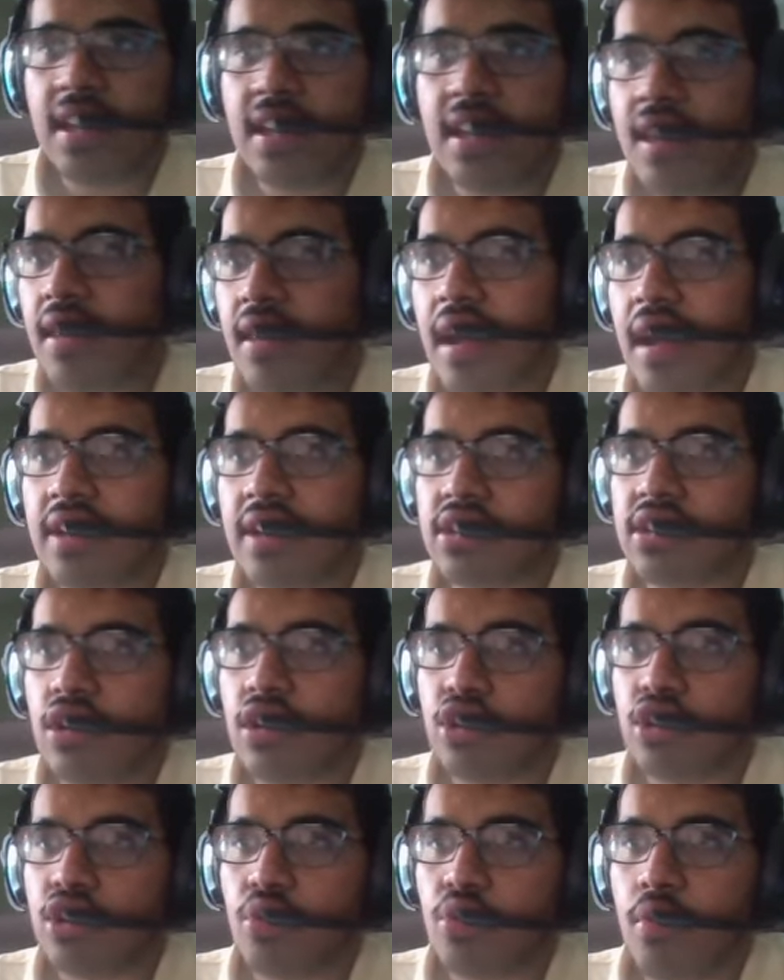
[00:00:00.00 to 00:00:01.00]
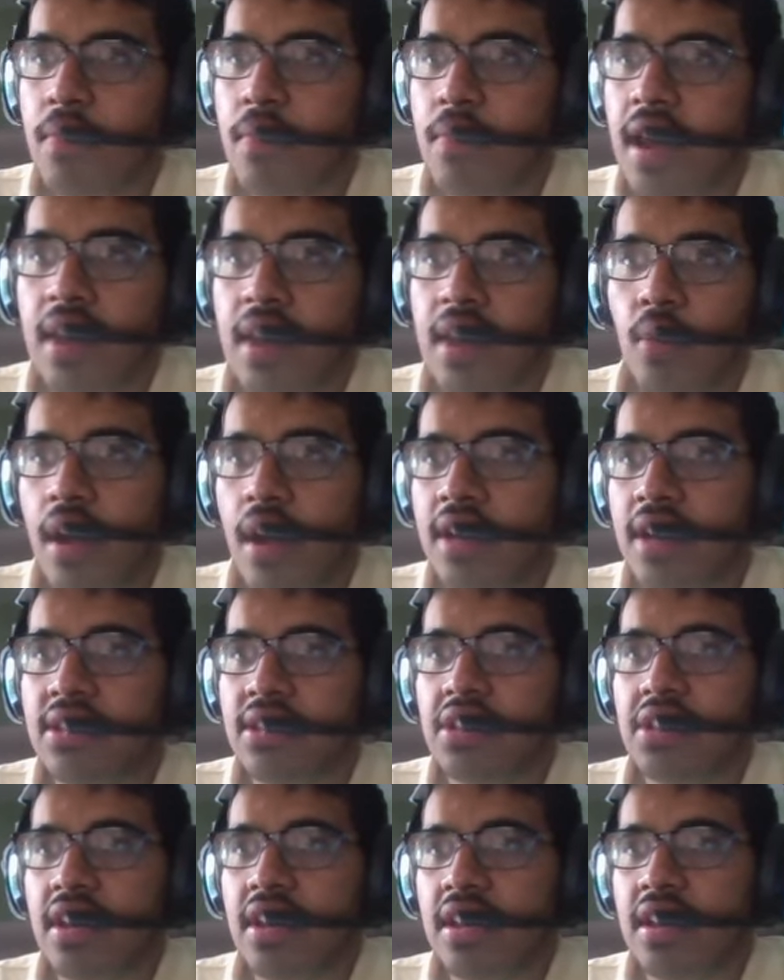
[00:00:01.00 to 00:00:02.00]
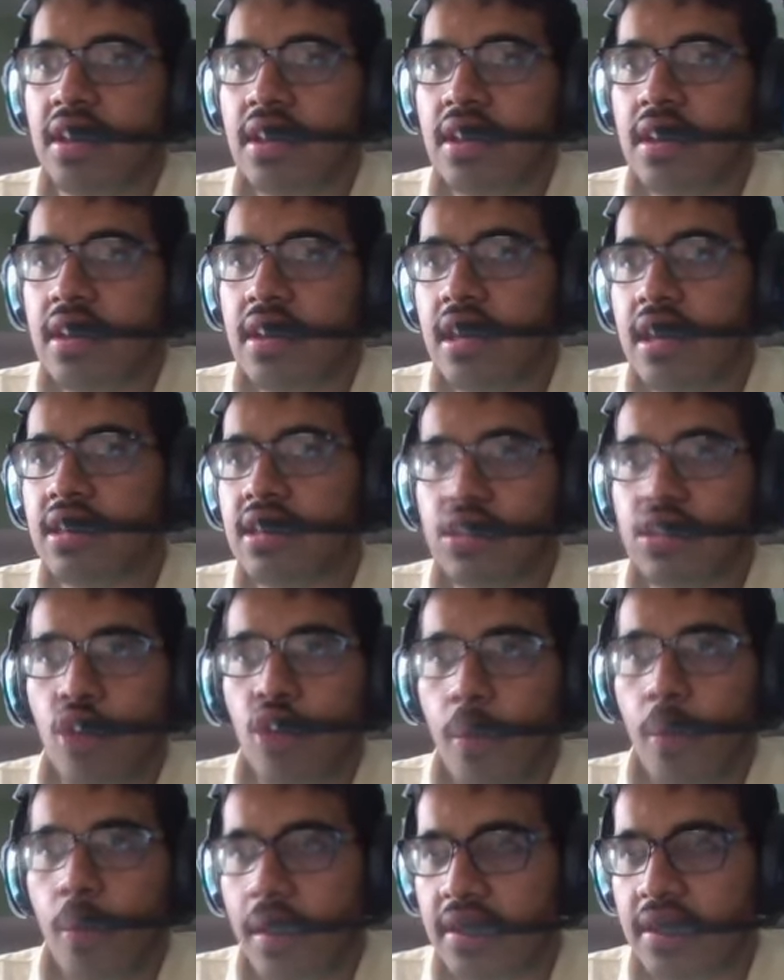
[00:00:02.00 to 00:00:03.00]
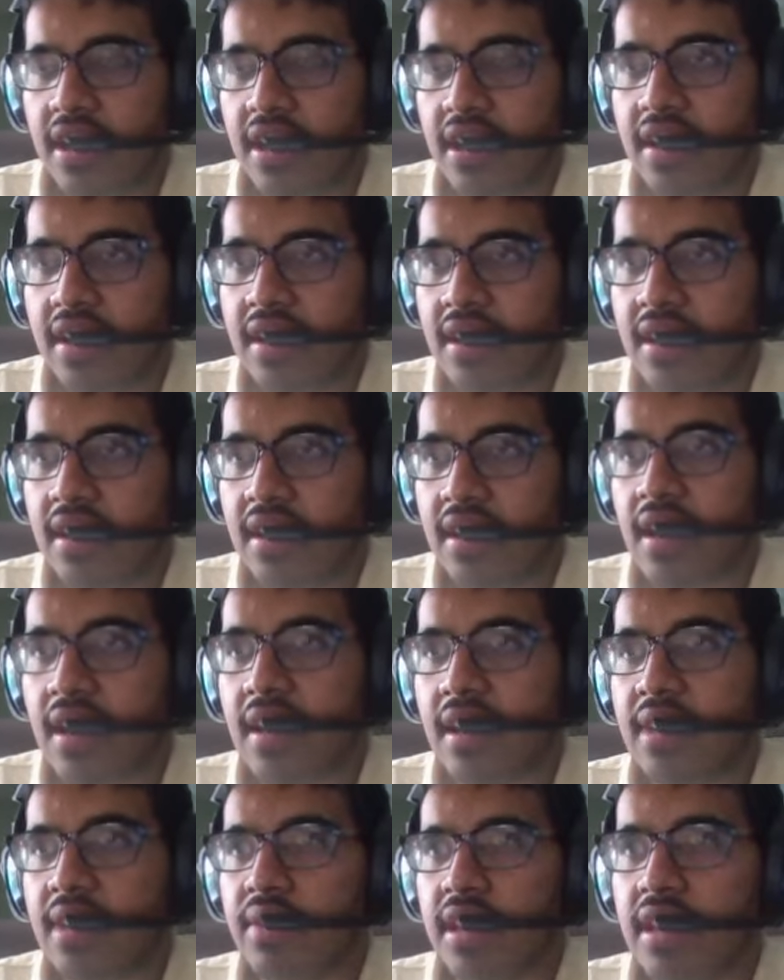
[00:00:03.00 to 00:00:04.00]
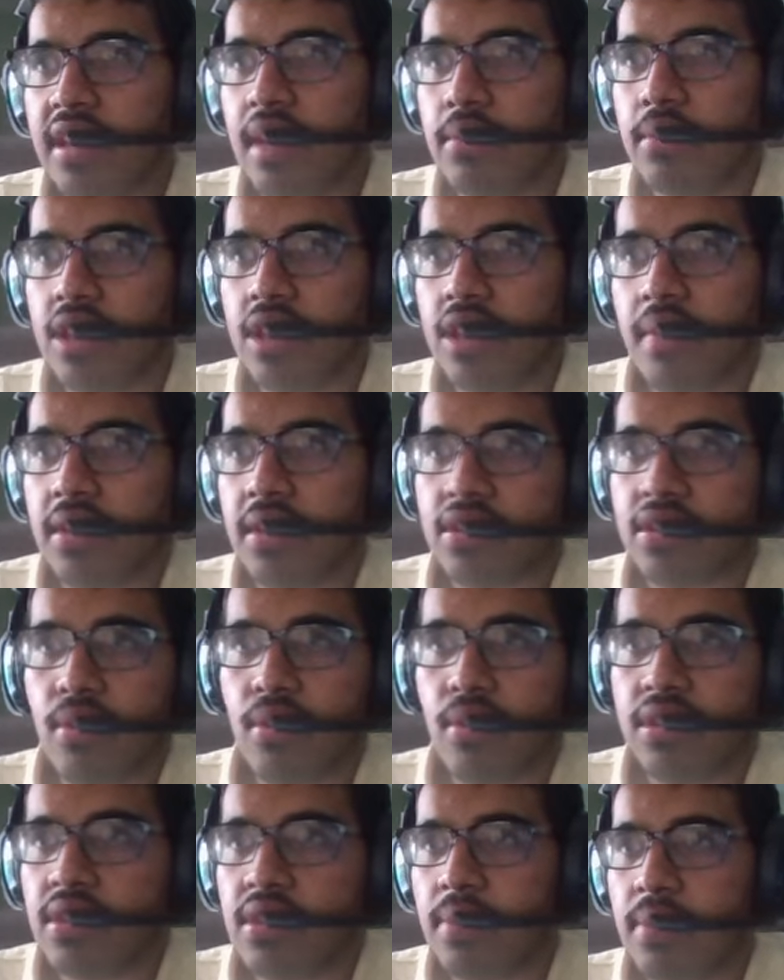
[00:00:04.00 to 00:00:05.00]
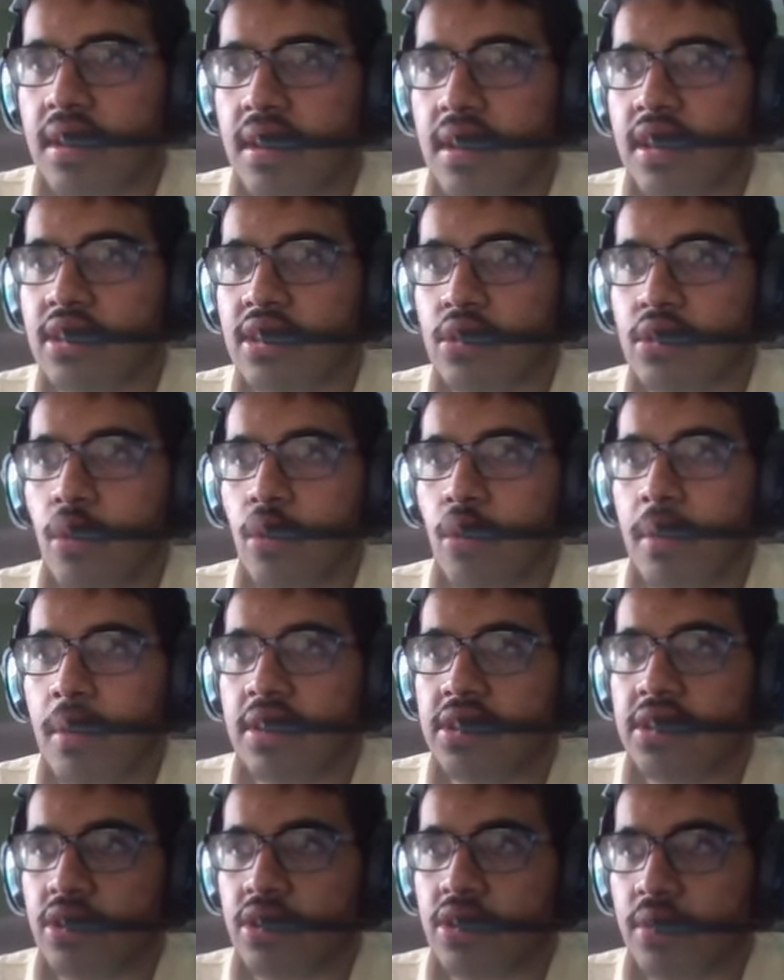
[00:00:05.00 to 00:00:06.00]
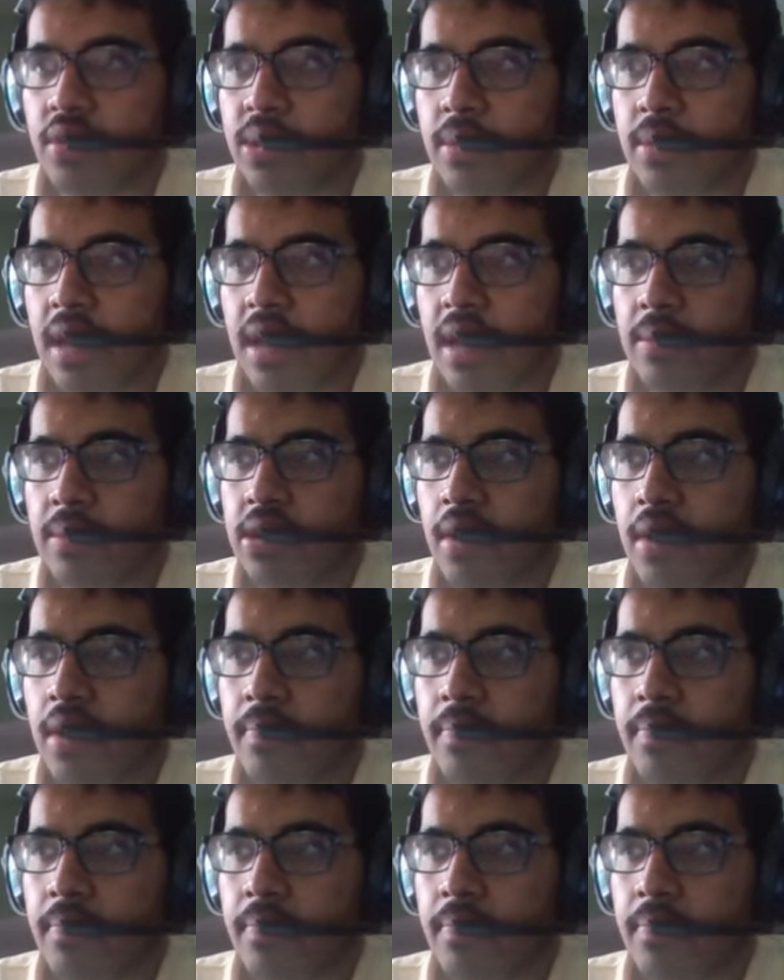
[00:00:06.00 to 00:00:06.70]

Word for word: they got to start Giroud, man. And why is, like, Kingsley Coman again not given game time? That's crazy to me. Kingsley Coman deserves some game time.